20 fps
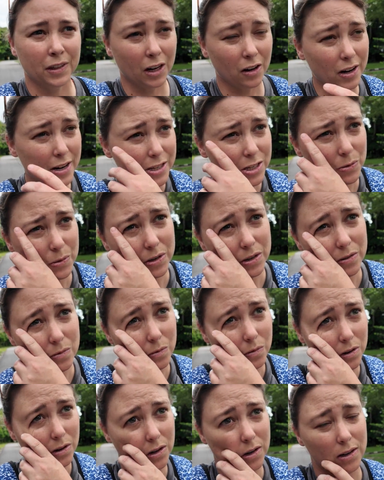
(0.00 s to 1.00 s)
Alright, so we're
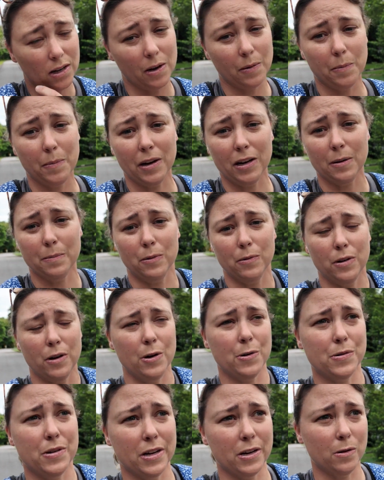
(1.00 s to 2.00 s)
coming back up on the
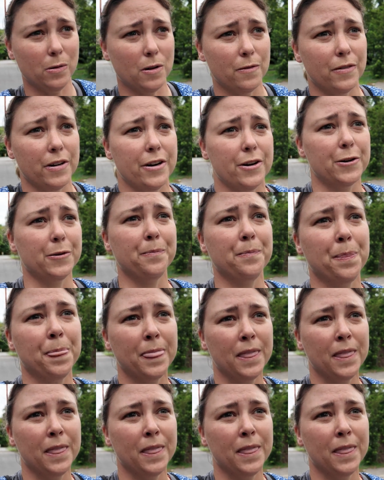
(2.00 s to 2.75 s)
hotel over here.